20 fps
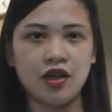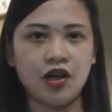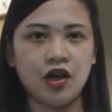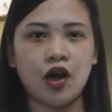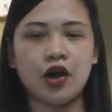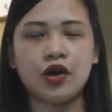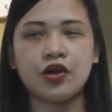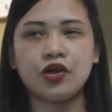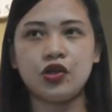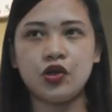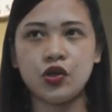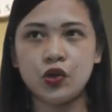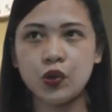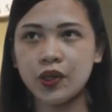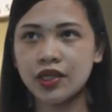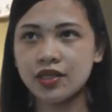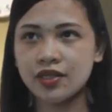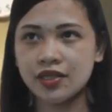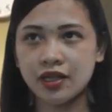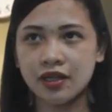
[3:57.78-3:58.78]
Are you
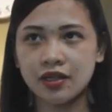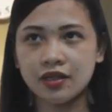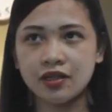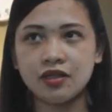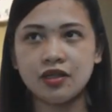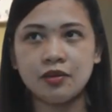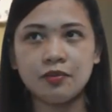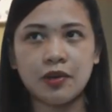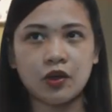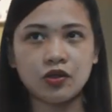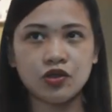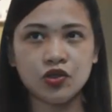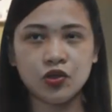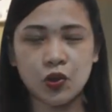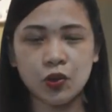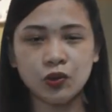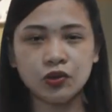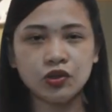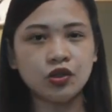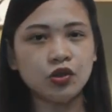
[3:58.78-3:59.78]
excited about
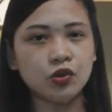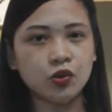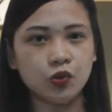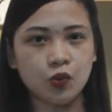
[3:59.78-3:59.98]
soldered